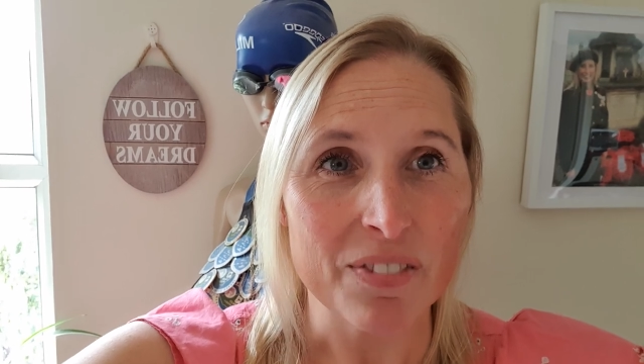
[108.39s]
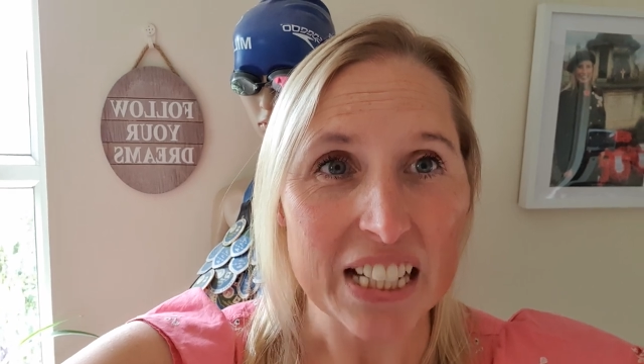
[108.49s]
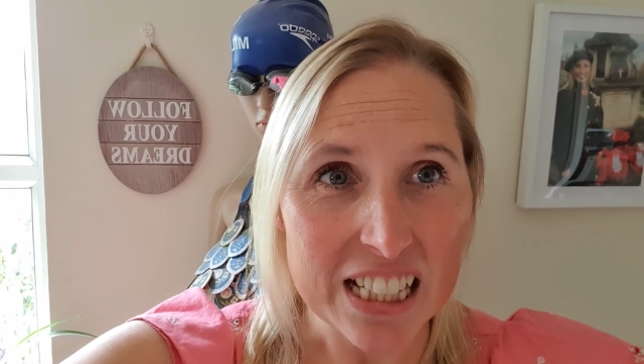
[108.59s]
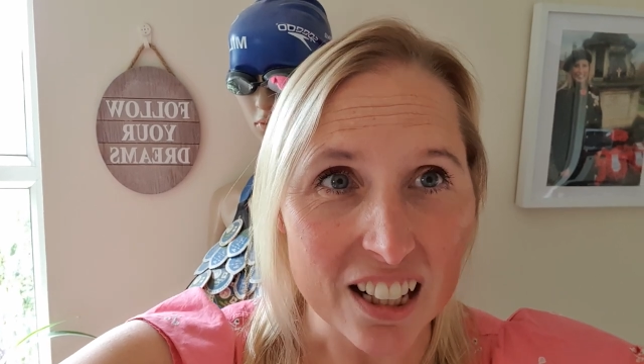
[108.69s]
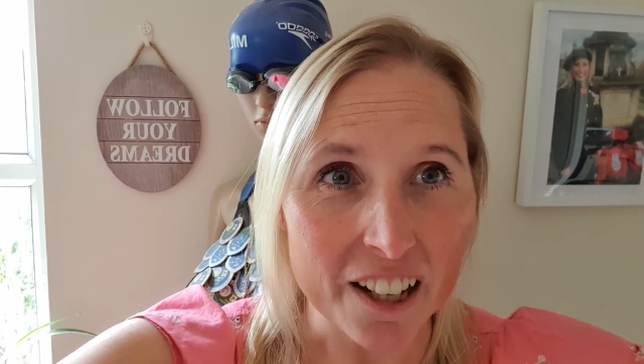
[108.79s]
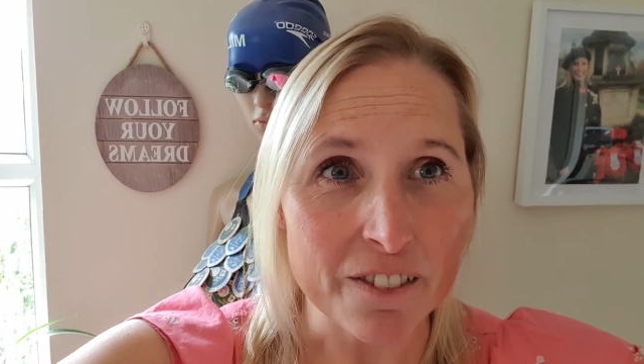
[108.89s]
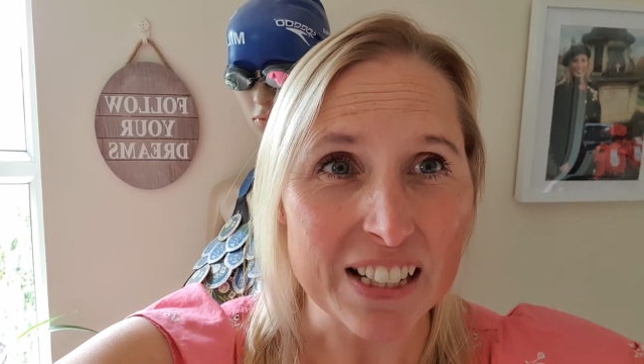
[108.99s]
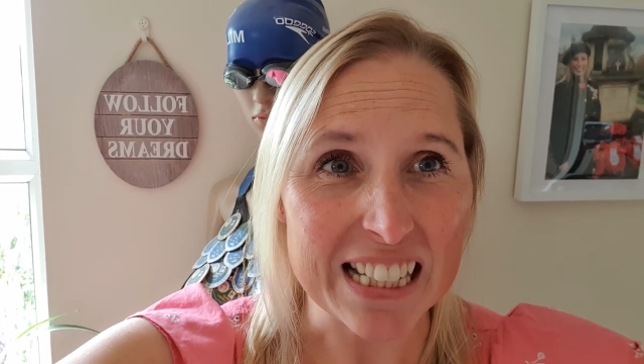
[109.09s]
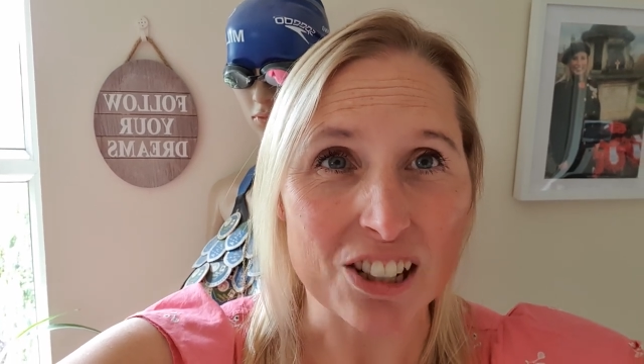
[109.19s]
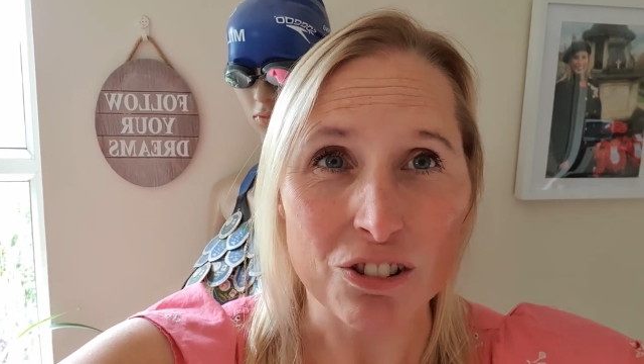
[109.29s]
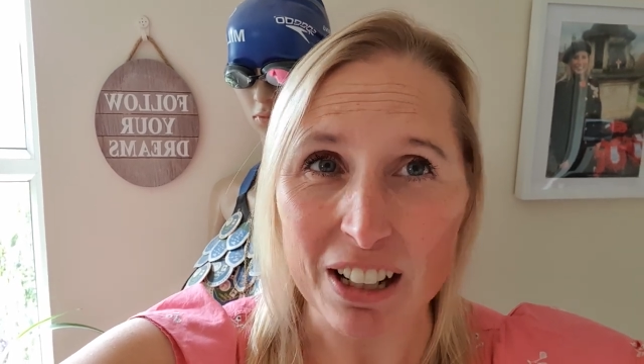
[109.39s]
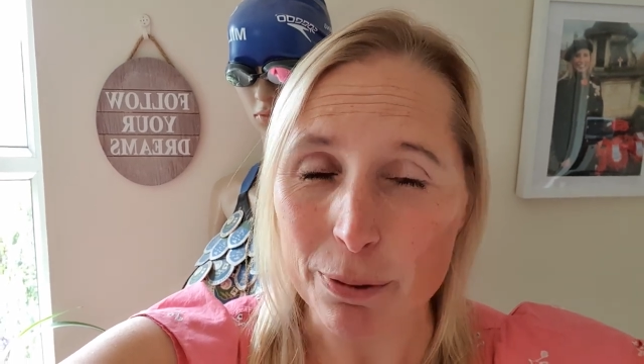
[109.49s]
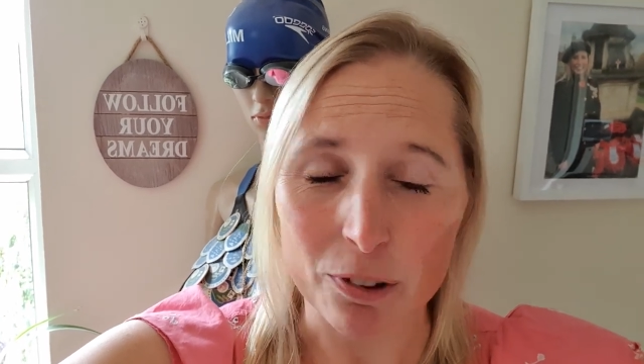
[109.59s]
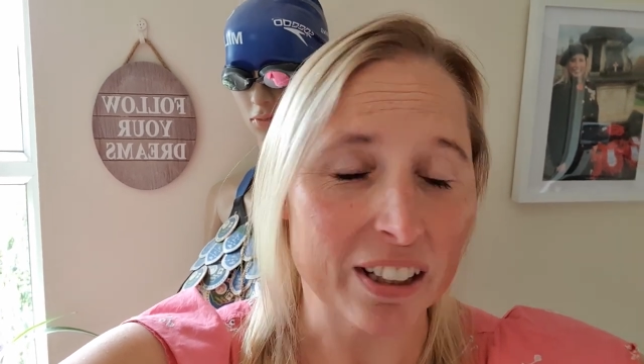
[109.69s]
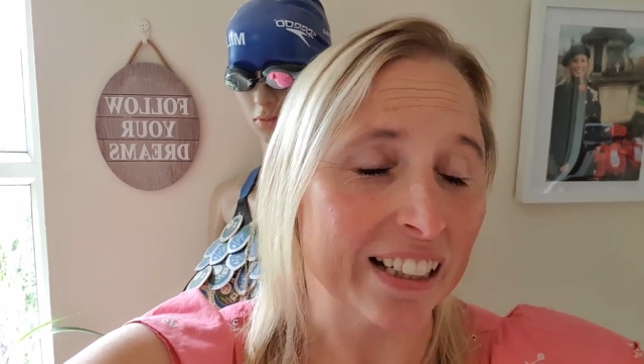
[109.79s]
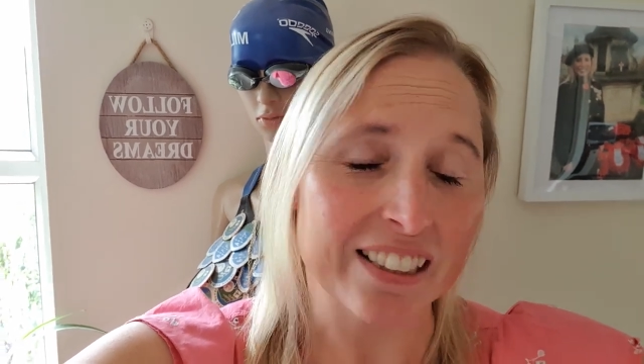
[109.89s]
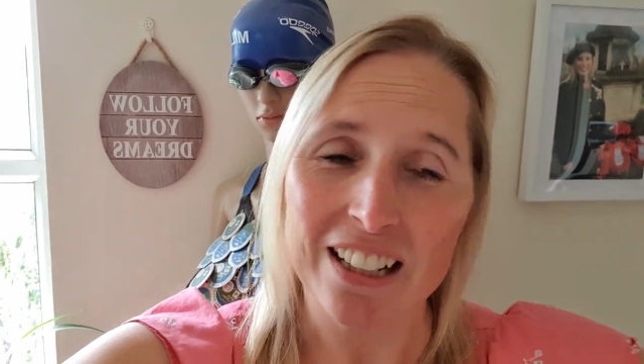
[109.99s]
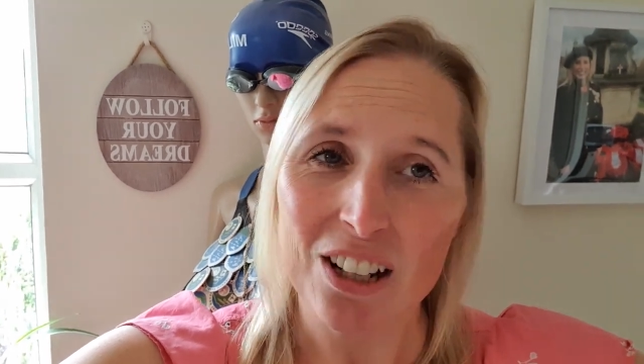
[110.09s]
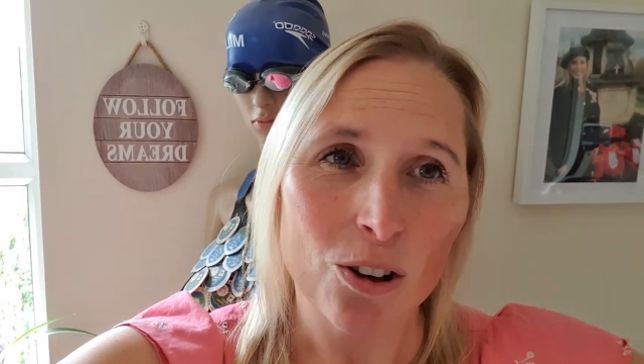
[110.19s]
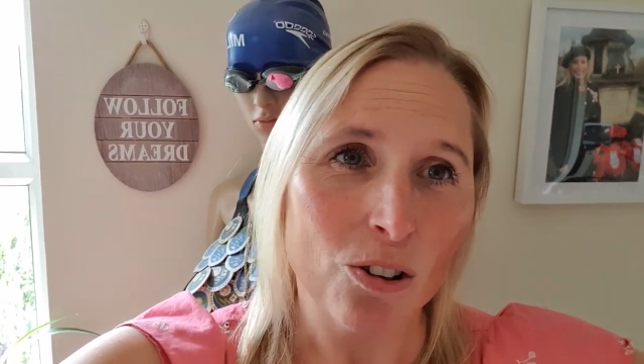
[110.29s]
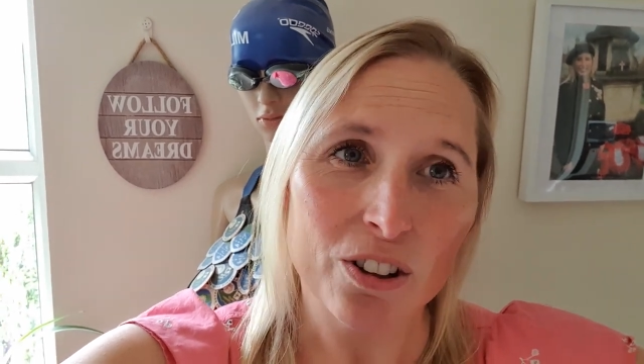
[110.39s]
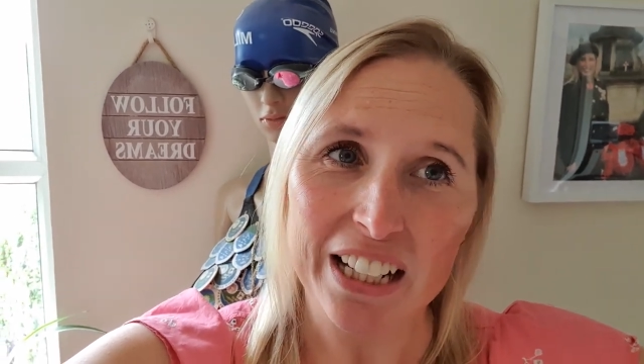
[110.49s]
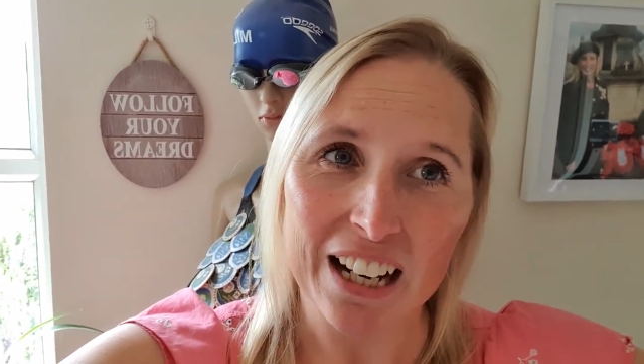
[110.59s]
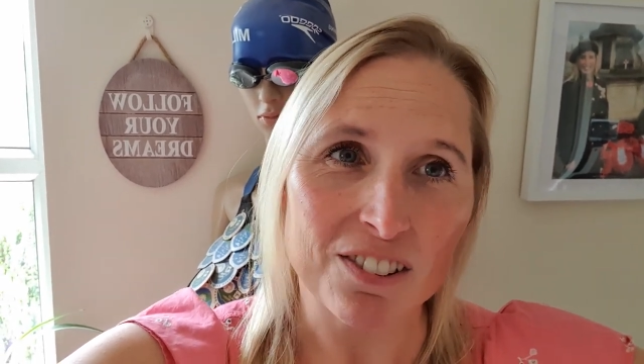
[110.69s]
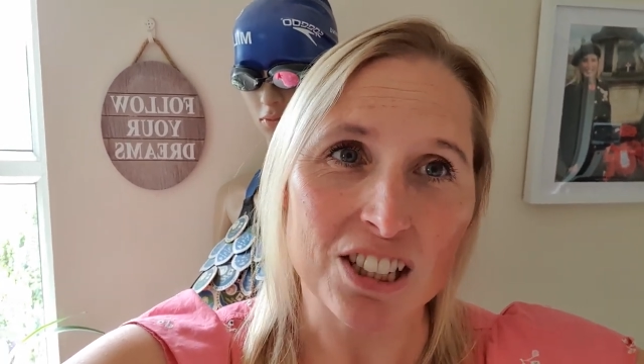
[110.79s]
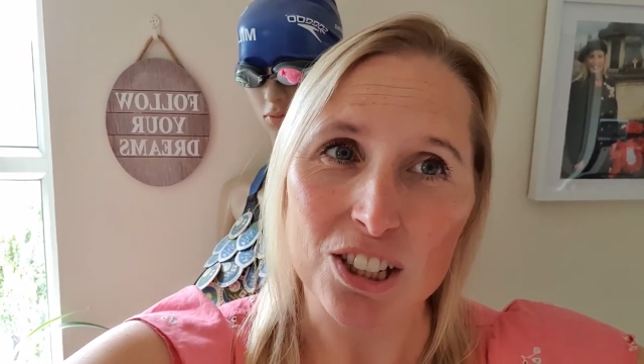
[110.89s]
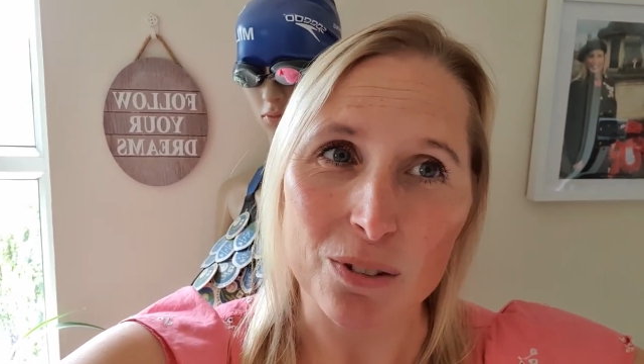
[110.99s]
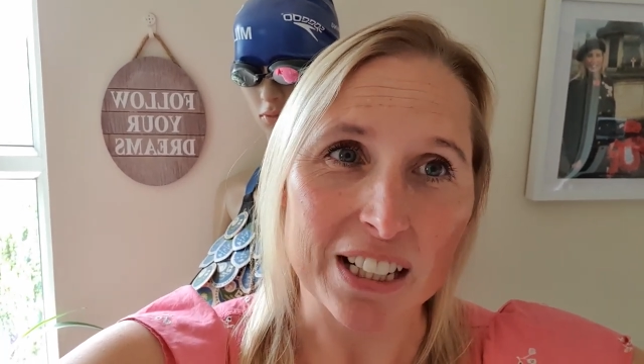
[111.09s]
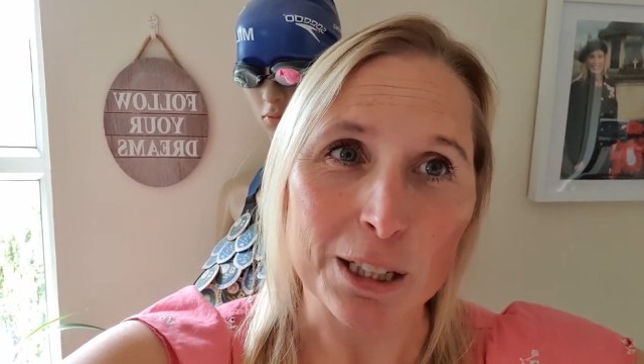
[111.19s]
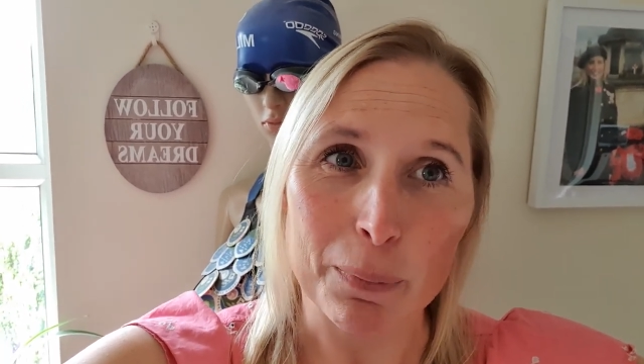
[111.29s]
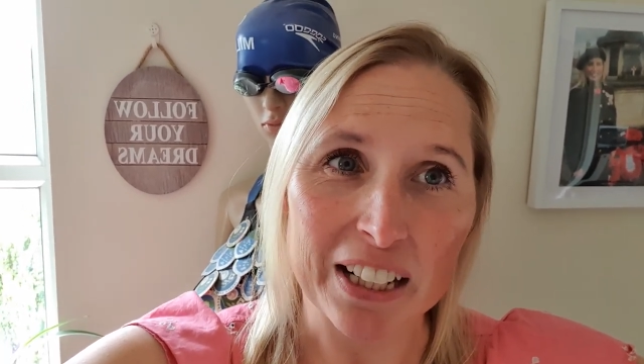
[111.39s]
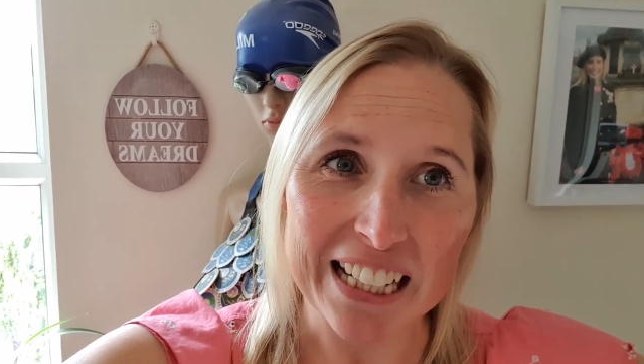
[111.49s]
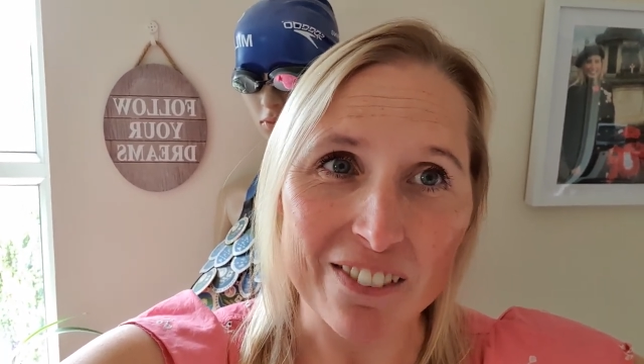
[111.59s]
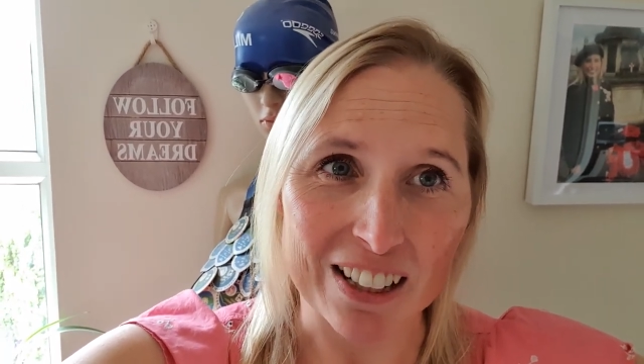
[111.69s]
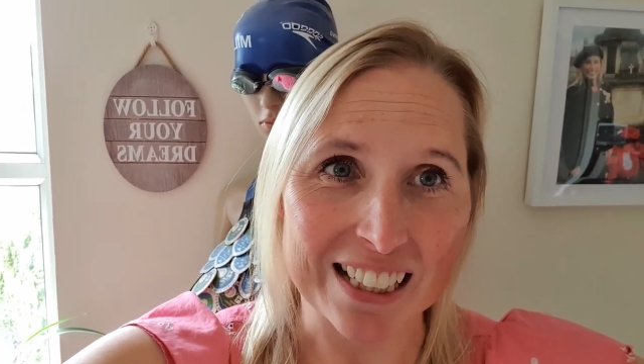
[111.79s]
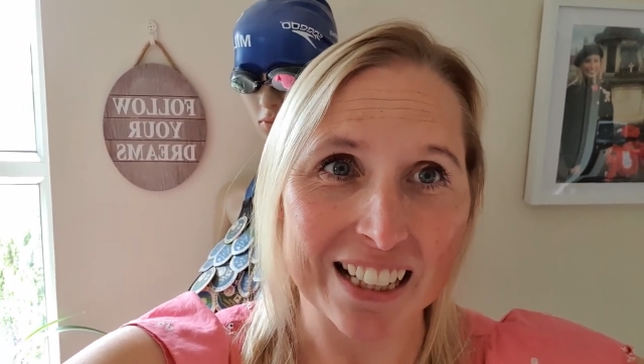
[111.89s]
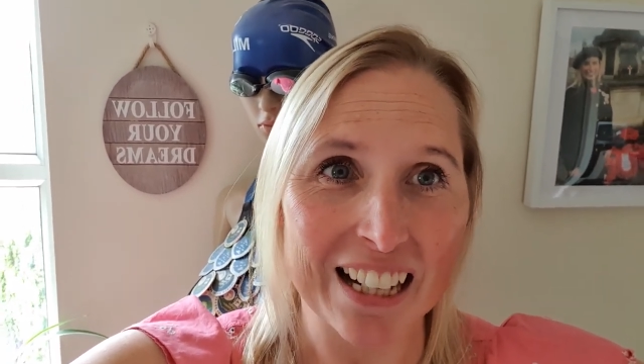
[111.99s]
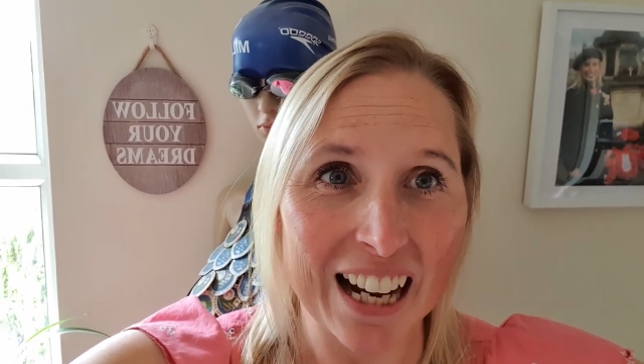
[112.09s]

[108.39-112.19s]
This life is incredible, and all you have to do is believe it,